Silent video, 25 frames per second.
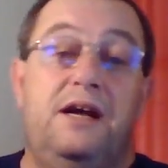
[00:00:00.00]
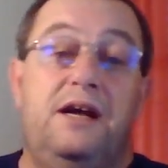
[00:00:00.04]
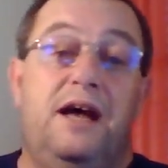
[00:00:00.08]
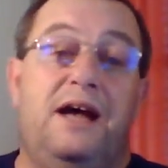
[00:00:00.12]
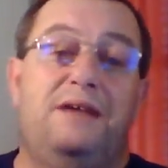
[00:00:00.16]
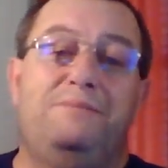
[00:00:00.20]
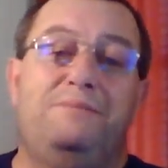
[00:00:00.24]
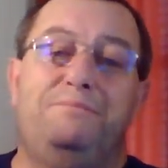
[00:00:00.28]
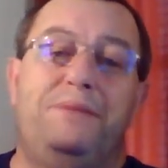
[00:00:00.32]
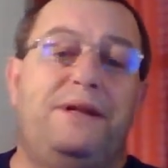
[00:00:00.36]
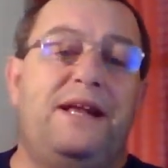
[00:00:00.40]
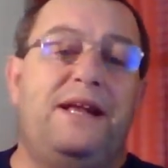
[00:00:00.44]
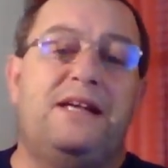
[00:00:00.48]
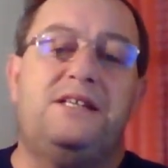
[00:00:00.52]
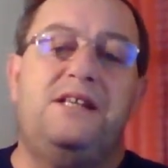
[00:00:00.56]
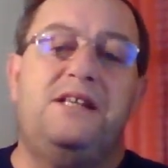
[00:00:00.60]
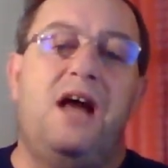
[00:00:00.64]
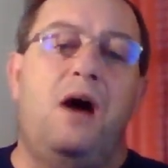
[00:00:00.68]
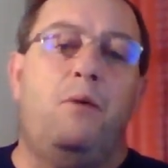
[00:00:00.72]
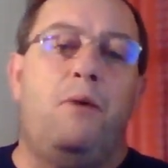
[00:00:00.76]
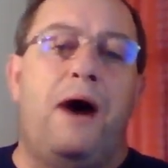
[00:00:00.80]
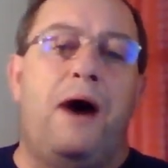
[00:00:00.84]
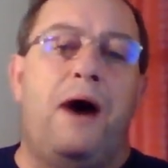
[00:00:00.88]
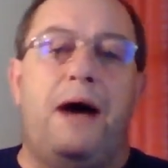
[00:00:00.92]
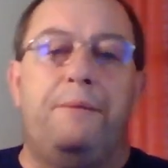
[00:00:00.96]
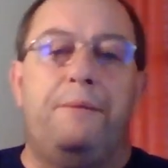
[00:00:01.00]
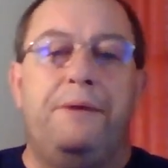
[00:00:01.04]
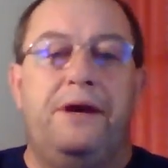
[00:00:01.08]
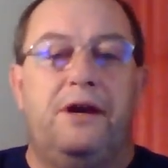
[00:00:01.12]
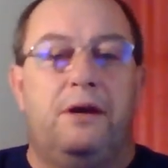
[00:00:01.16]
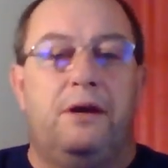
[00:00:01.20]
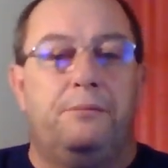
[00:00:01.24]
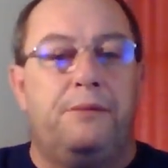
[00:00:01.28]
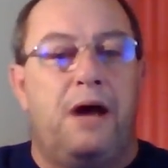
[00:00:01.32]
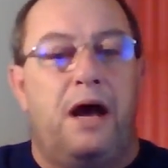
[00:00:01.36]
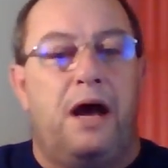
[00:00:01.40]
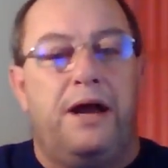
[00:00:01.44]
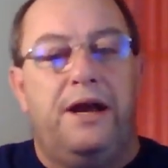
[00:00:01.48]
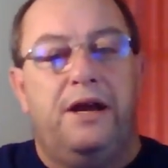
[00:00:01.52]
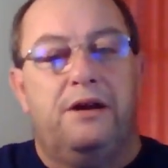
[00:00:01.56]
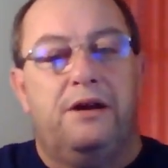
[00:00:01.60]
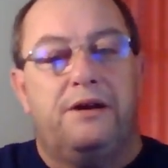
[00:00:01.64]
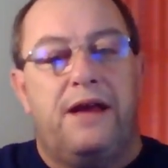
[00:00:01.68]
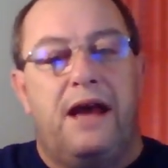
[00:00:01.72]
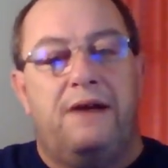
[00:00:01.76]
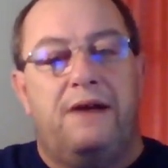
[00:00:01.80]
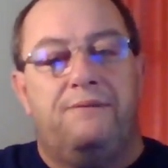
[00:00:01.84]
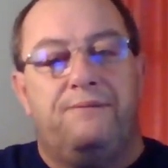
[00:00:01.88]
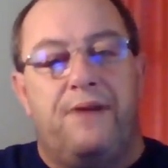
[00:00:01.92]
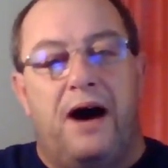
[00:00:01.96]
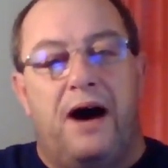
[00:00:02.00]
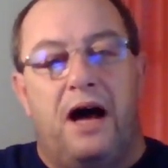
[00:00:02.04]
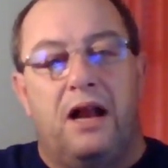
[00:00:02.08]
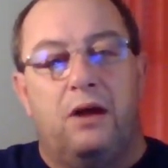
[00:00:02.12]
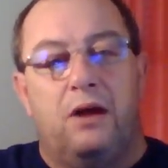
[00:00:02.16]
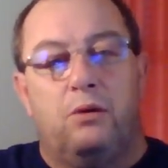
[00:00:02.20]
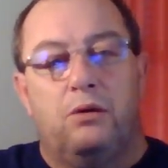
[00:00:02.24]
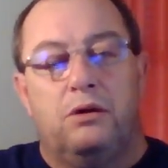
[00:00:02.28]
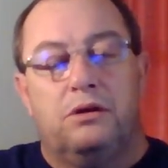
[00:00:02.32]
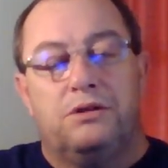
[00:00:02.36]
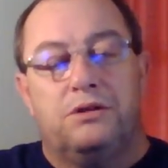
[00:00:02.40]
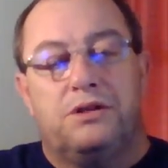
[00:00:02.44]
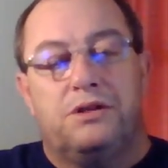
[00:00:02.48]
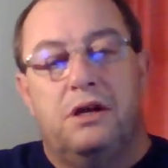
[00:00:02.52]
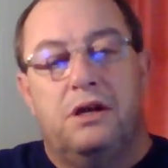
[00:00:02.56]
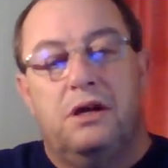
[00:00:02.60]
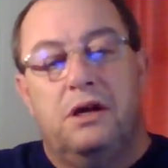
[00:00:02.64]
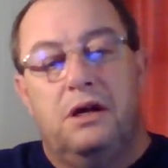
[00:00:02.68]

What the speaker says: But that's not why I'm here. I'm not here to have followers,